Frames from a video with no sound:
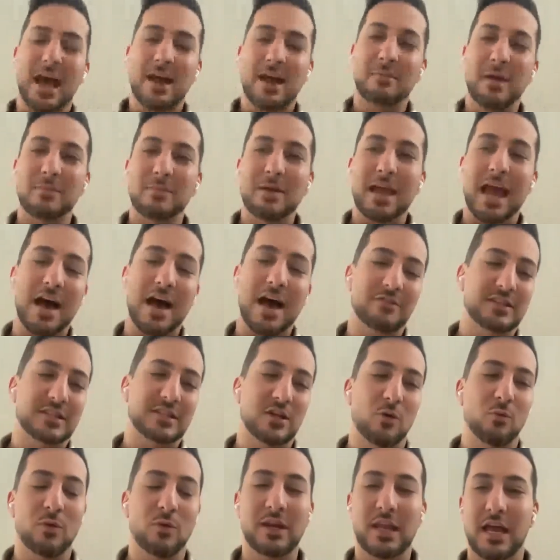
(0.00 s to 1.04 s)
and maybe have
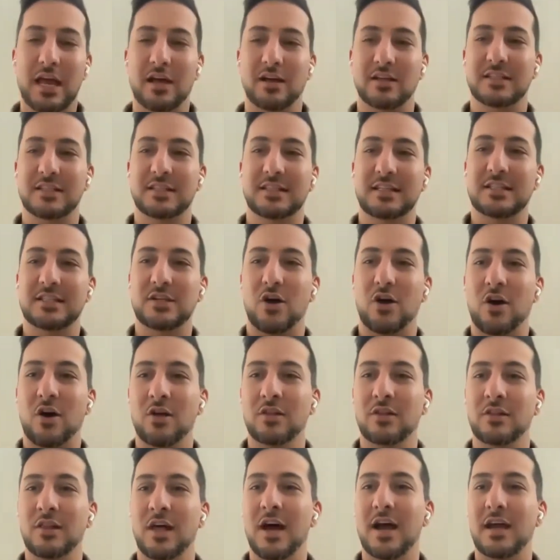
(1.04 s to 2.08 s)
someone else, these
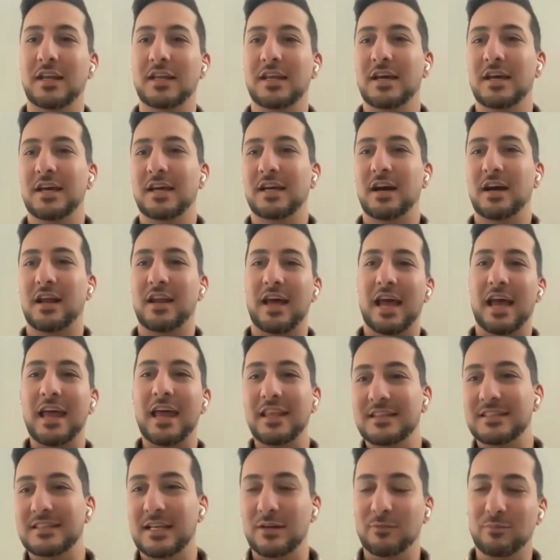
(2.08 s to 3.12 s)
online kind of
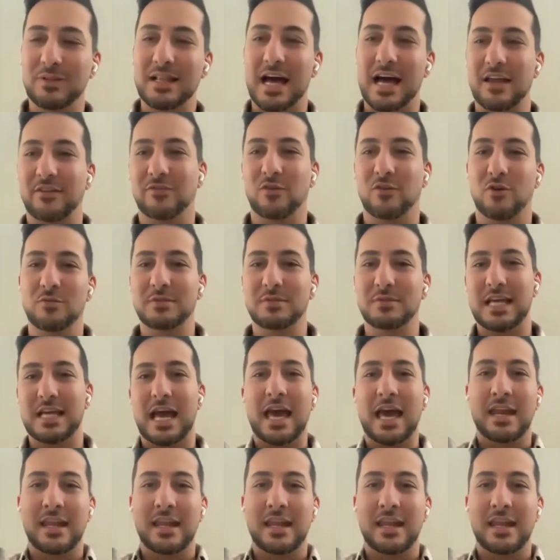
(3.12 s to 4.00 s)
editing platforms,